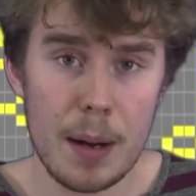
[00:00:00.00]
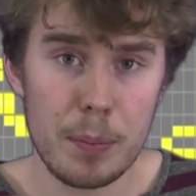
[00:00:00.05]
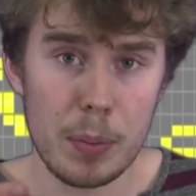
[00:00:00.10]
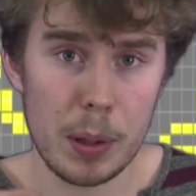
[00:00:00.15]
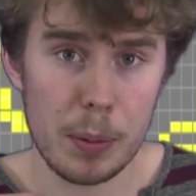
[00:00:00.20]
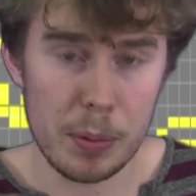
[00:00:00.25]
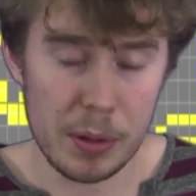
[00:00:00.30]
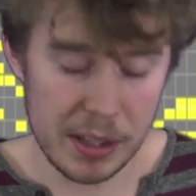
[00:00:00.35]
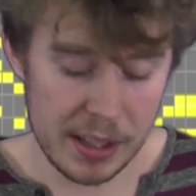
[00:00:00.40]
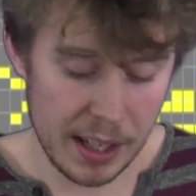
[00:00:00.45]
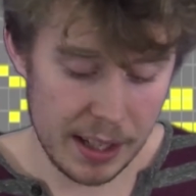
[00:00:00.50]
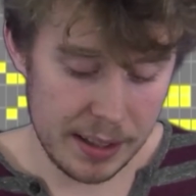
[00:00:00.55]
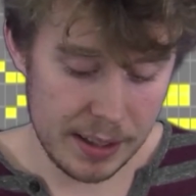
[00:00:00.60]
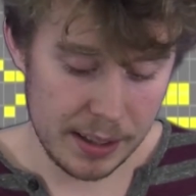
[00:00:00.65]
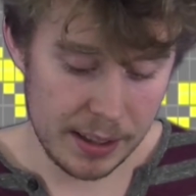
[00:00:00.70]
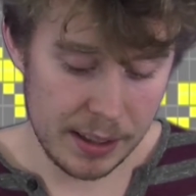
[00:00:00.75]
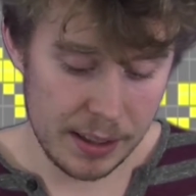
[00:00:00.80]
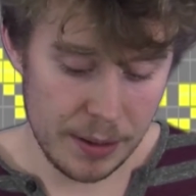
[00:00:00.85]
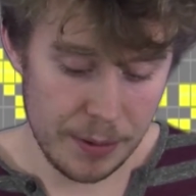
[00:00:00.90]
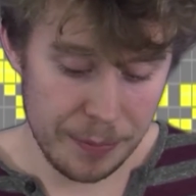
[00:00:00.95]
be
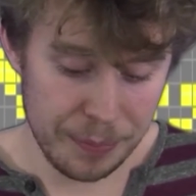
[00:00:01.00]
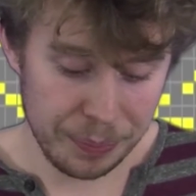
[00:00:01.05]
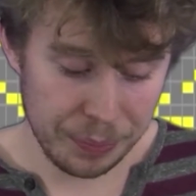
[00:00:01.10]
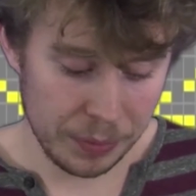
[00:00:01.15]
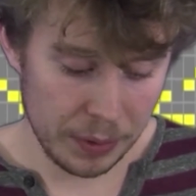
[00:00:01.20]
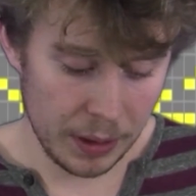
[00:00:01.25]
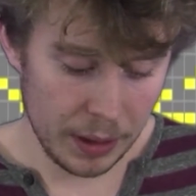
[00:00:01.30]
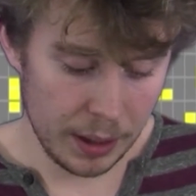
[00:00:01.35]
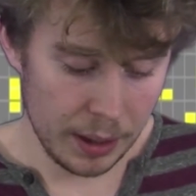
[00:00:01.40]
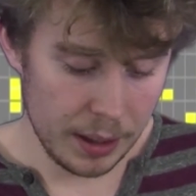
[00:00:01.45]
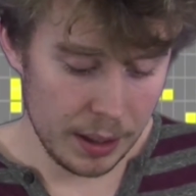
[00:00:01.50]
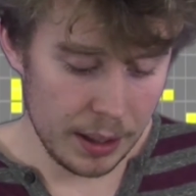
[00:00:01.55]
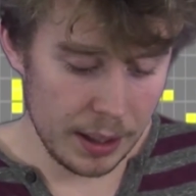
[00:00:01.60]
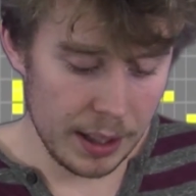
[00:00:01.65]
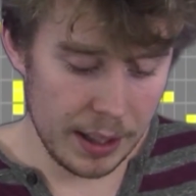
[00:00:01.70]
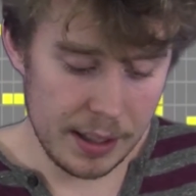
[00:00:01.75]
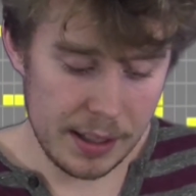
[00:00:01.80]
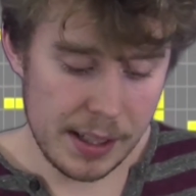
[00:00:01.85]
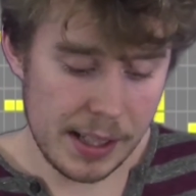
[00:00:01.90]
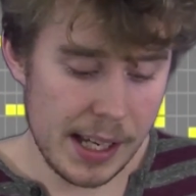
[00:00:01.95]
presented,
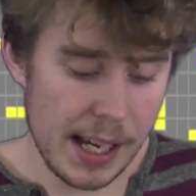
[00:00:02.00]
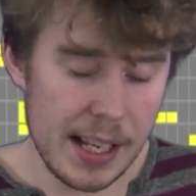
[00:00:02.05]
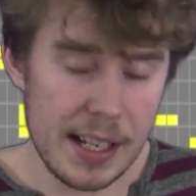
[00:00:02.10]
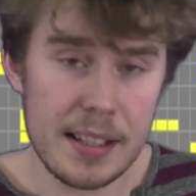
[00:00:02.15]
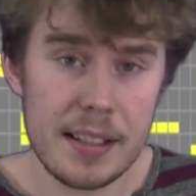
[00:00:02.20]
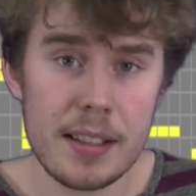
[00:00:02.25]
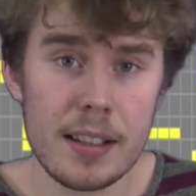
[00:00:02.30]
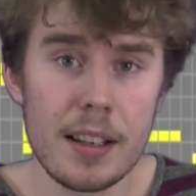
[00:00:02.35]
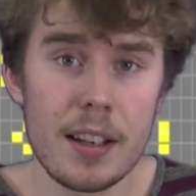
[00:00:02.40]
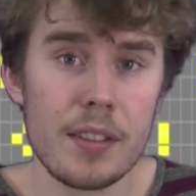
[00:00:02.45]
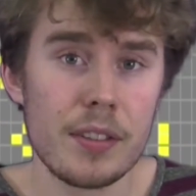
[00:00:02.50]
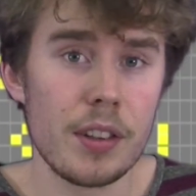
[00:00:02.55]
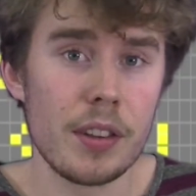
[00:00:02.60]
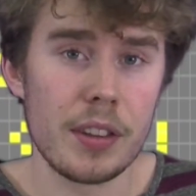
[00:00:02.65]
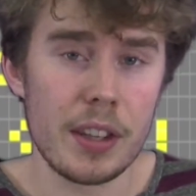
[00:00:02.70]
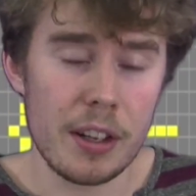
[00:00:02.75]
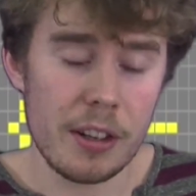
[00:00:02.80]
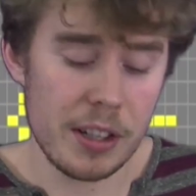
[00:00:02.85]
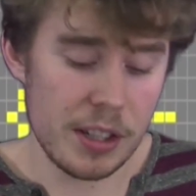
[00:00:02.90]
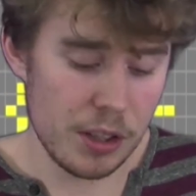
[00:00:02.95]
indicates that
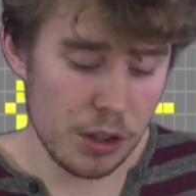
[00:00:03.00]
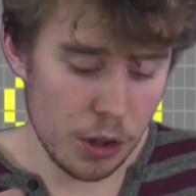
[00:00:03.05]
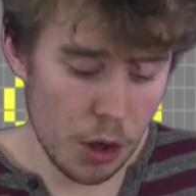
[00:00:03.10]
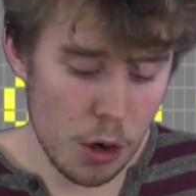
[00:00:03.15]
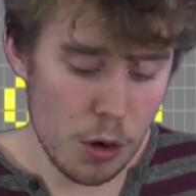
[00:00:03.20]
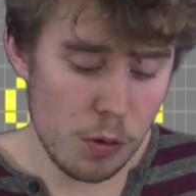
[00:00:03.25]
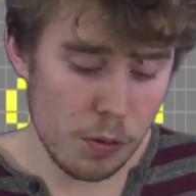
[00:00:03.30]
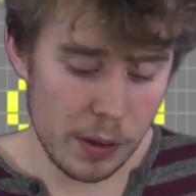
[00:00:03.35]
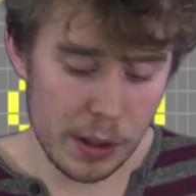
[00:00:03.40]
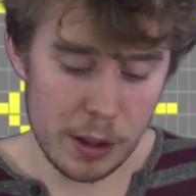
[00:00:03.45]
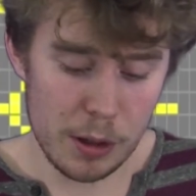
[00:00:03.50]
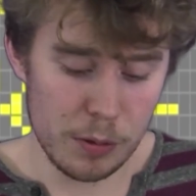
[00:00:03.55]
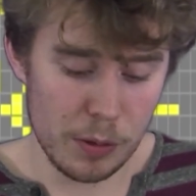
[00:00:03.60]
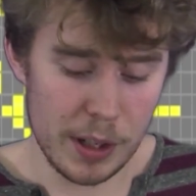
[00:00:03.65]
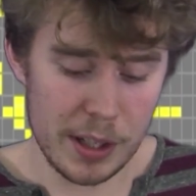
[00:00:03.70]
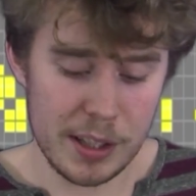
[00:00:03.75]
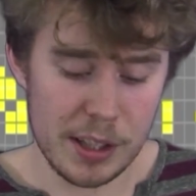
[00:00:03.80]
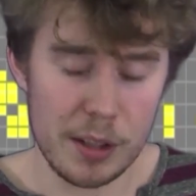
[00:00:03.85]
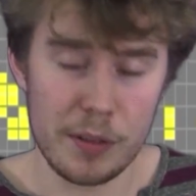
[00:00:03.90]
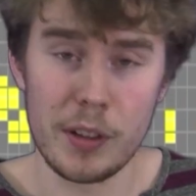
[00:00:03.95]
there is no real
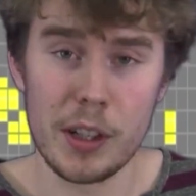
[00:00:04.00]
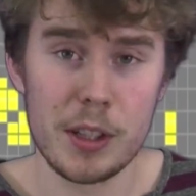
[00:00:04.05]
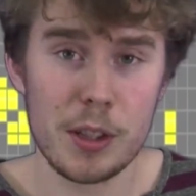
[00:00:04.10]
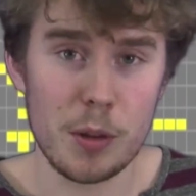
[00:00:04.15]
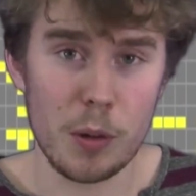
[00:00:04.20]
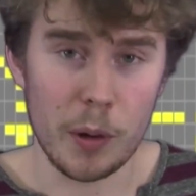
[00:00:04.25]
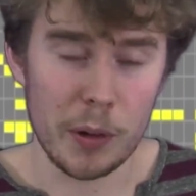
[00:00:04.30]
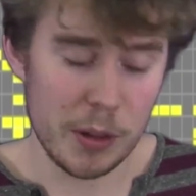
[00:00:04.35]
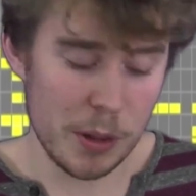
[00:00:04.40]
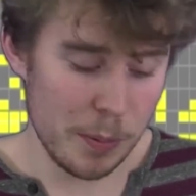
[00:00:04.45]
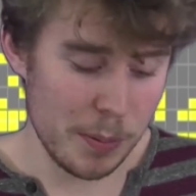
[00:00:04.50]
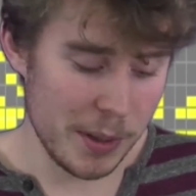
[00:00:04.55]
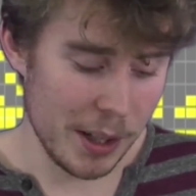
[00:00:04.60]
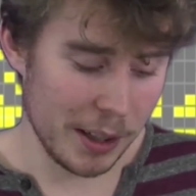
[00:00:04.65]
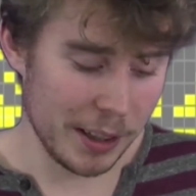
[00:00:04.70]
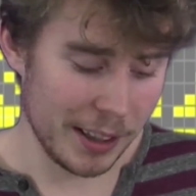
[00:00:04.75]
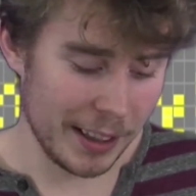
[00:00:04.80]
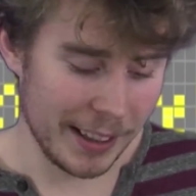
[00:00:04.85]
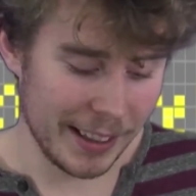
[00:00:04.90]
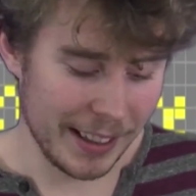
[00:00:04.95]
risk of us quantum
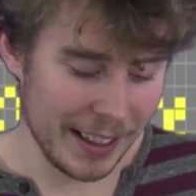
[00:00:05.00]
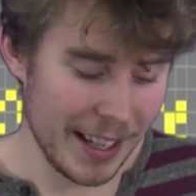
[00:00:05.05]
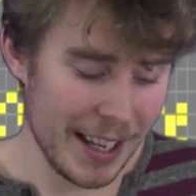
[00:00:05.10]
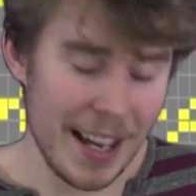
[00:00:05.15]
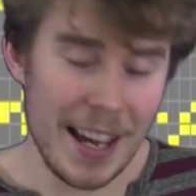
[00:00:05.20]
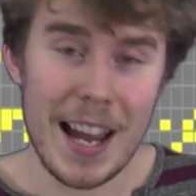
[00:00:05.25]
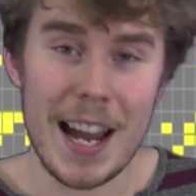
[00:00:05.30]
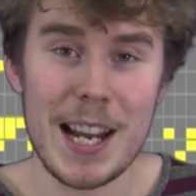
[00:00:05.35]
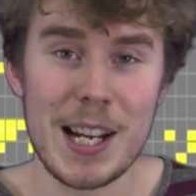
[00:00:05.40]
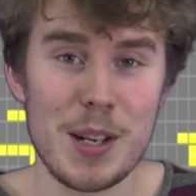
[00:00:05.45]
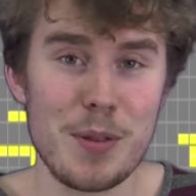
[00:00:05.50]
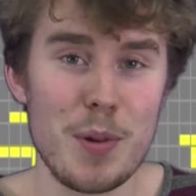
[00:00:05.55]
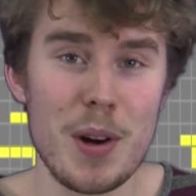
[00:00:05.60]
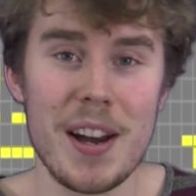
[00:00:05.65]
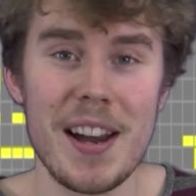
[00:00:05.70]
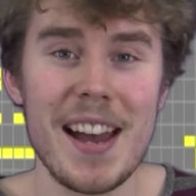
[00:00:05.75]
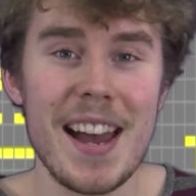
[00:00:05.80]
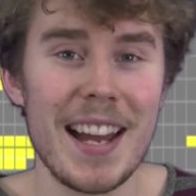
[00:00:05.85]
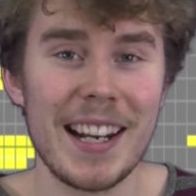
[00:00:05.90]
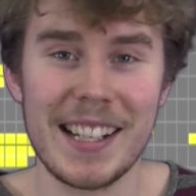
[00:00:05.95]
tunneling anywhere
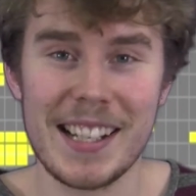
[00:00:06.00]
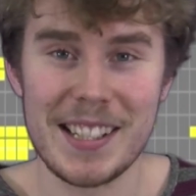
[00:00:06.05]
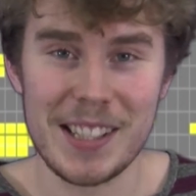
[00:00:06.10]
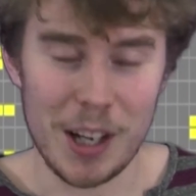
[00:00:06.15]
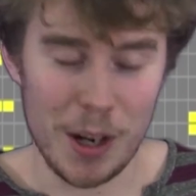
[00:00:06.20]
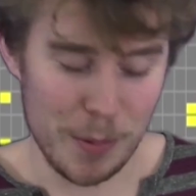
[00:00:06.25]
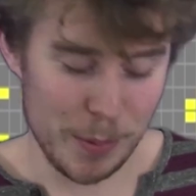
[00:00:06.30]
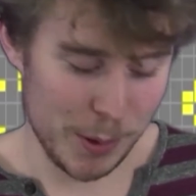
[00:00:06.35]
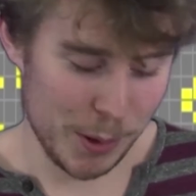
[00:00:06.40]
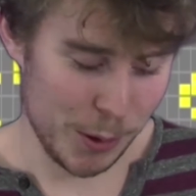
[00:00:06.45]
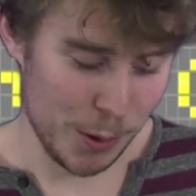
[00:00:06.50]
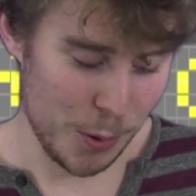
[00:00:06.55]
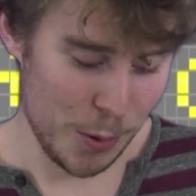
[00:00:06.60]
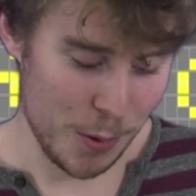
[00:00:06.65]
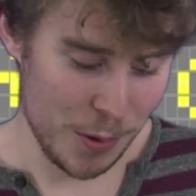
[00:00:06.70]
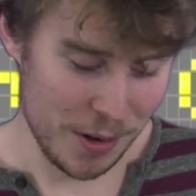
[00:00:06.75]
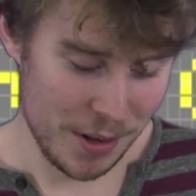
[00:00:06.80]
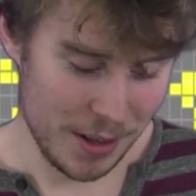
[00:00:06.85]
anytime soon.